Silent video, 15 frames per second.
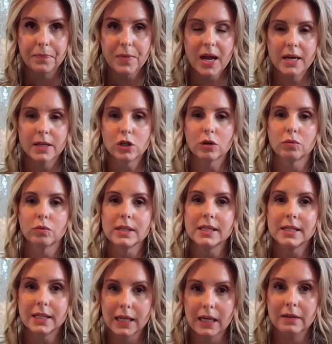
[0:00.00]
and to
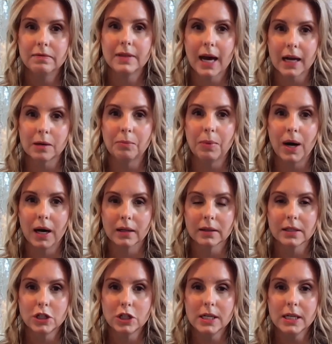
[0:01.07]
receive that
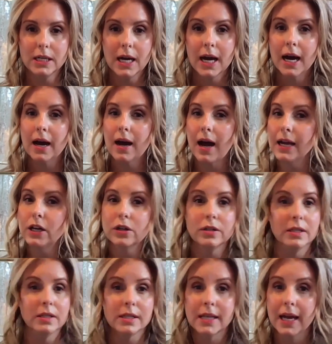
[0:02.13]
apology. I
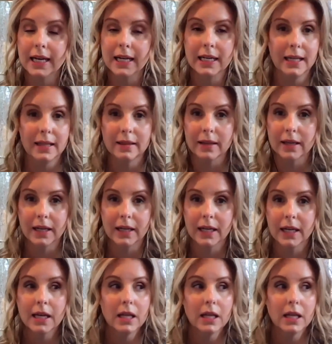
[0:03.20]
couldn't say anything.